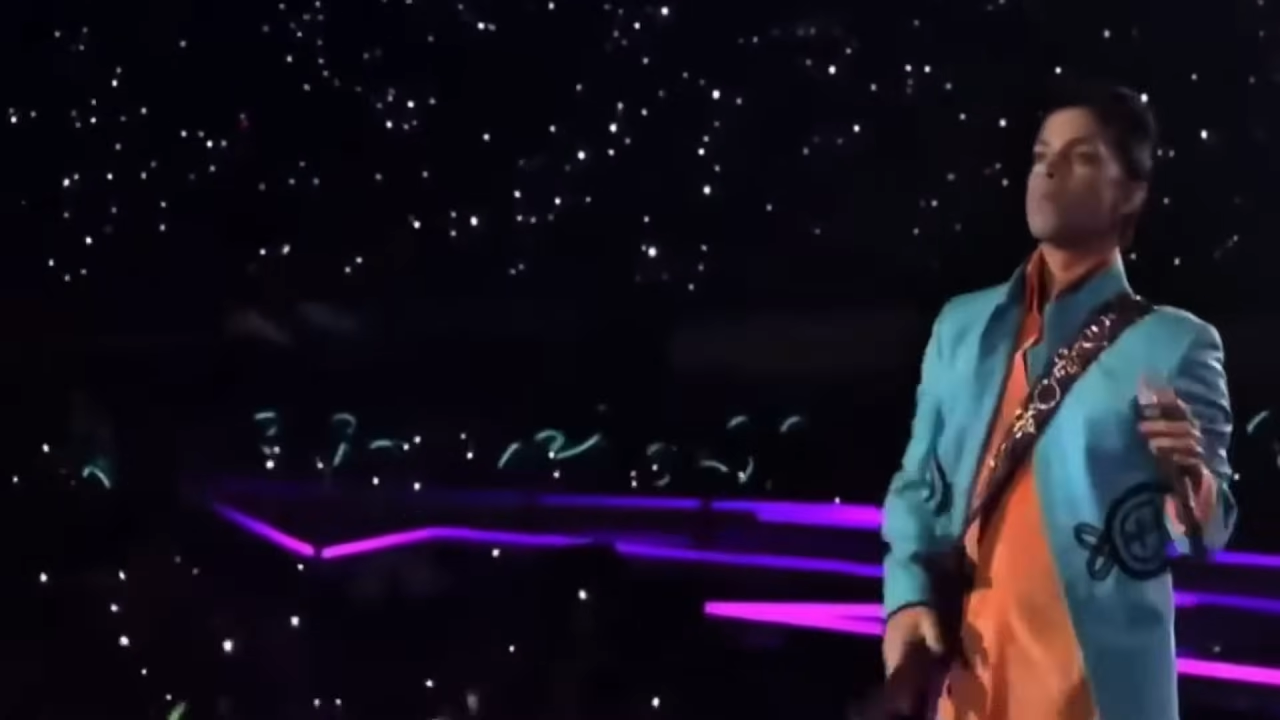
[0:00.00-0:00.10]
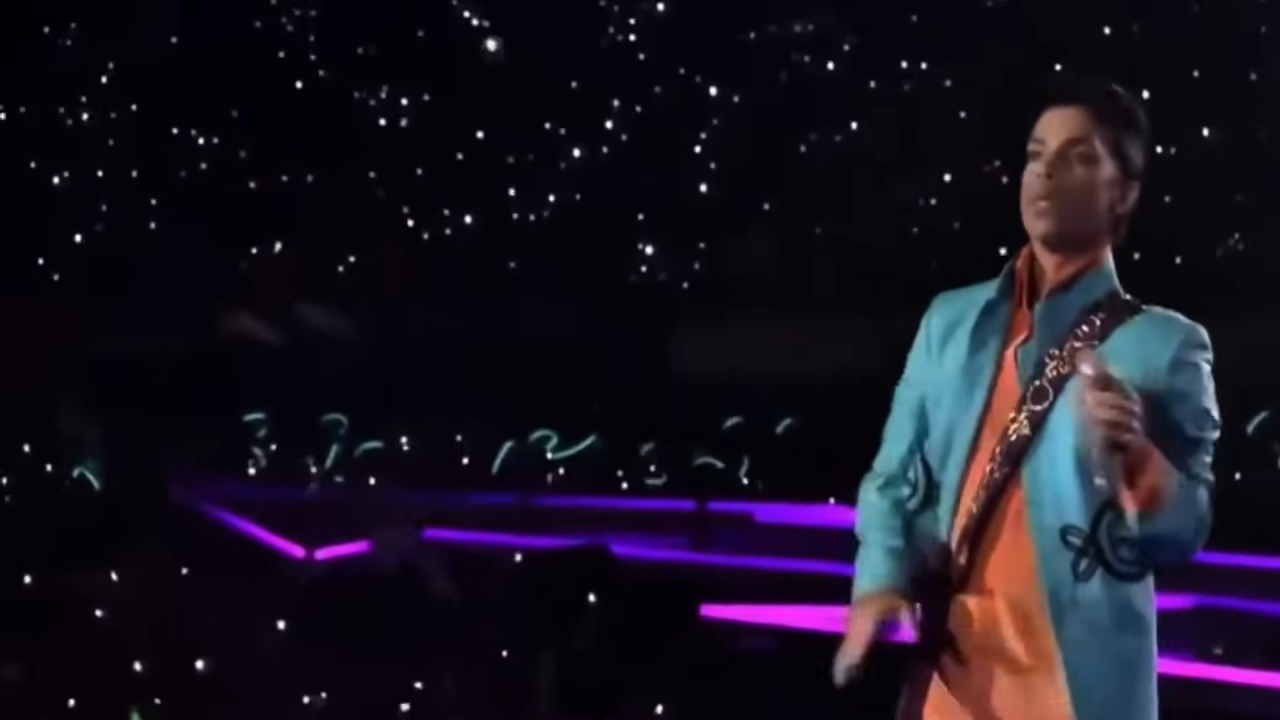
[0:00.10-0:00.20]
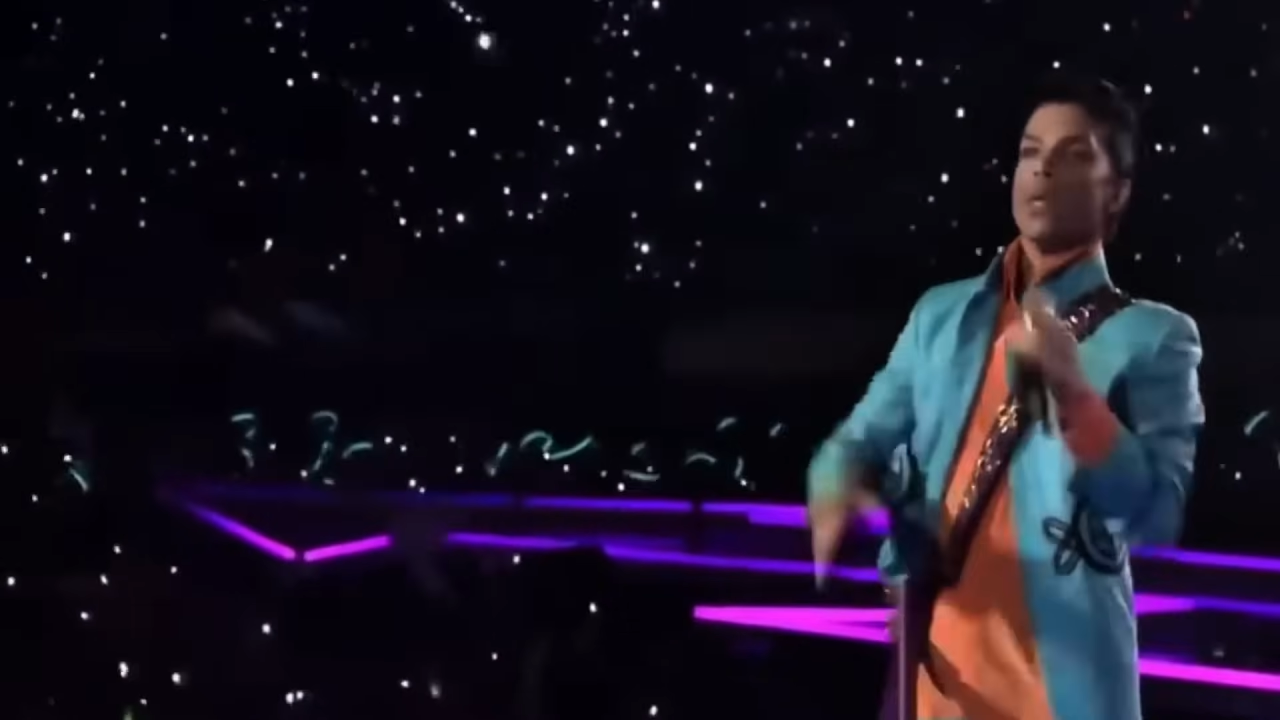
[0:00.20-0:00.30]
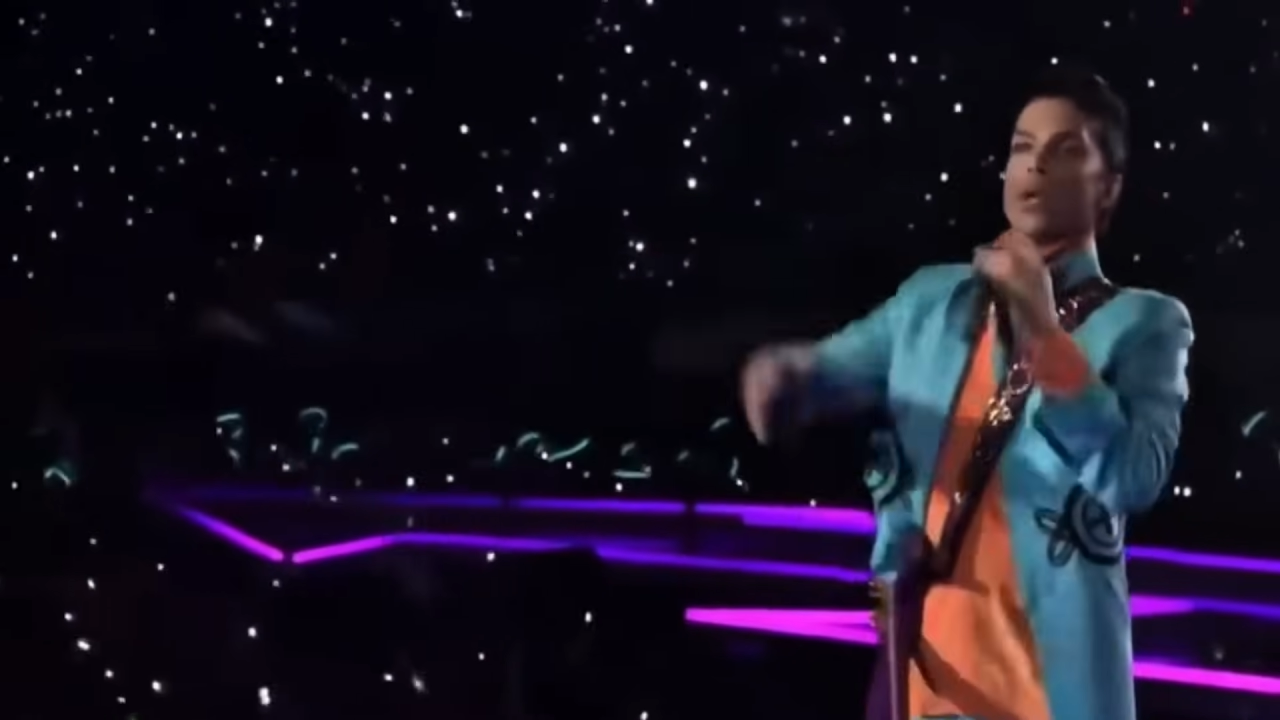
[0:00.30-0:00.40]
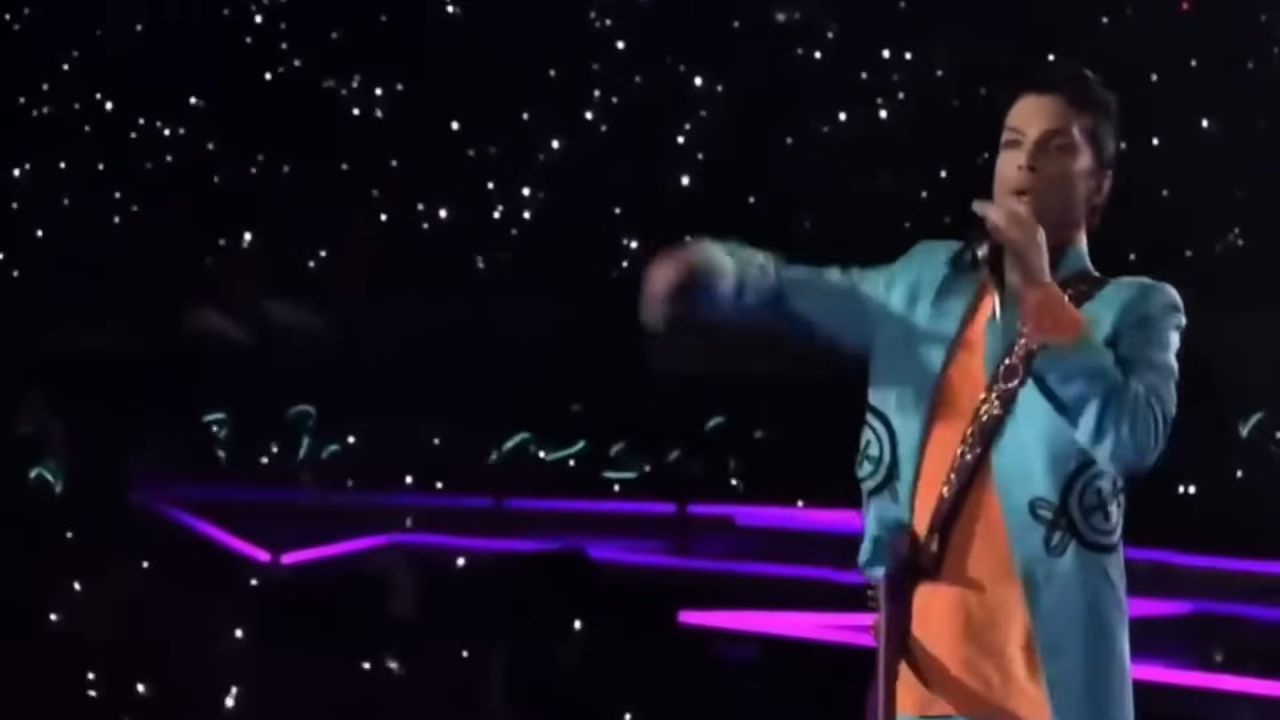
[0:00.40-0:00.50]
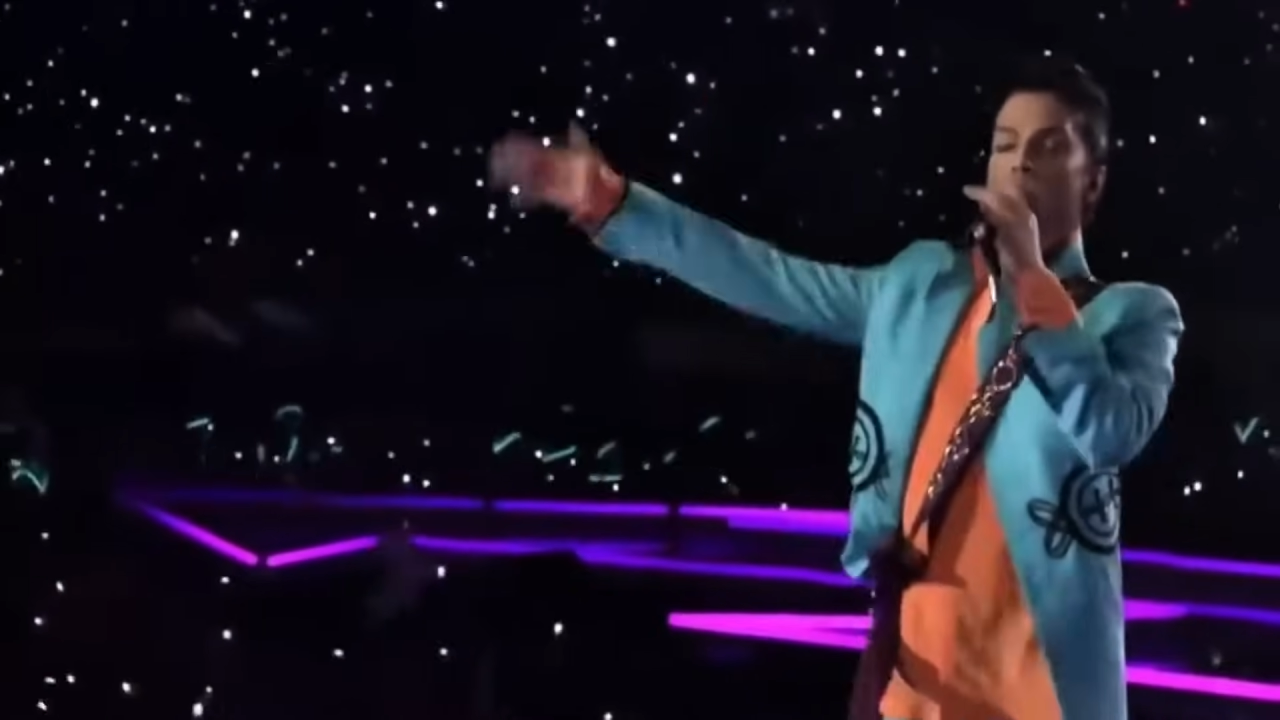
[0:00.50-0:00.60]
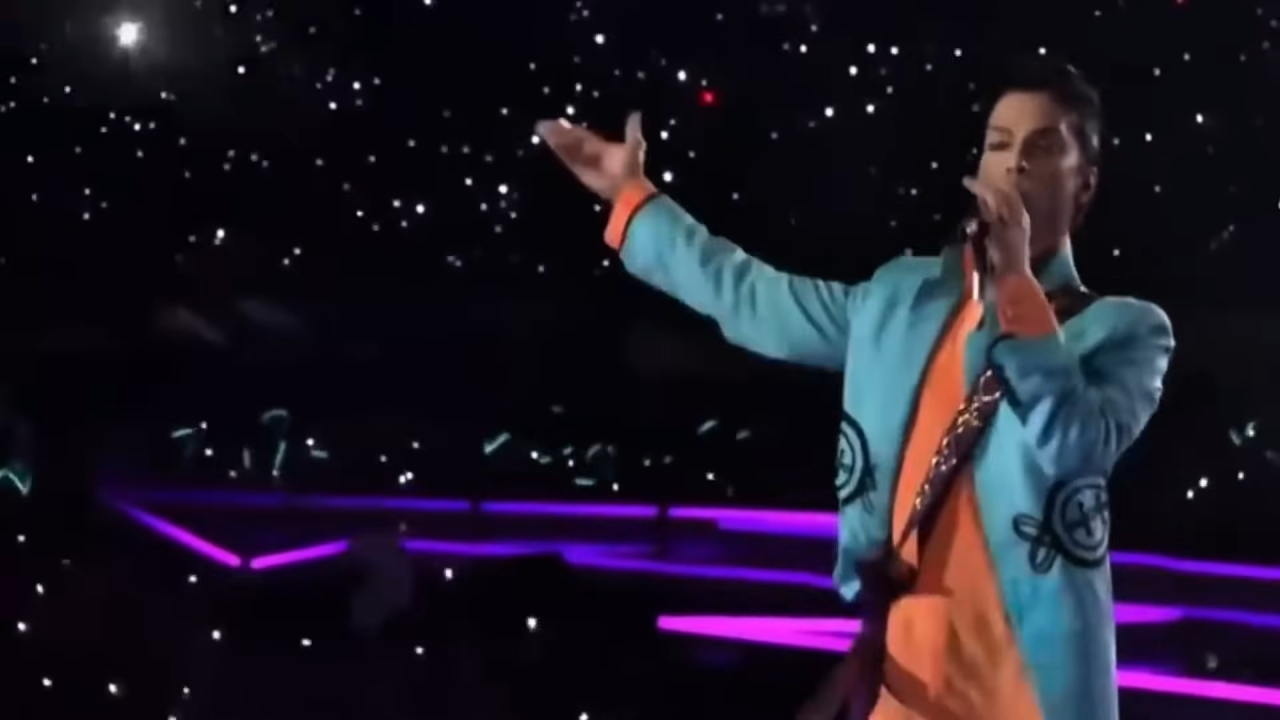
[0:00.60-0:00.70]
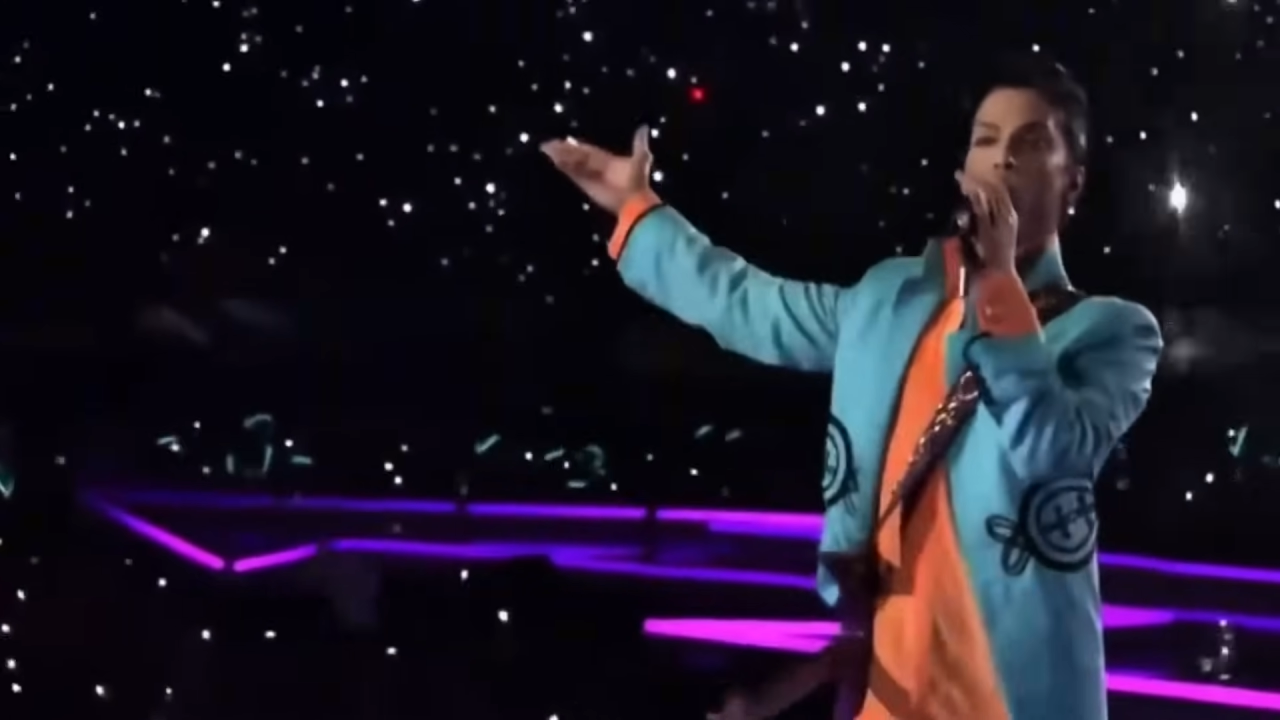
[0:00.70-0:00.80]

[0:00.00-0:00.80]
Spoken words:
They never made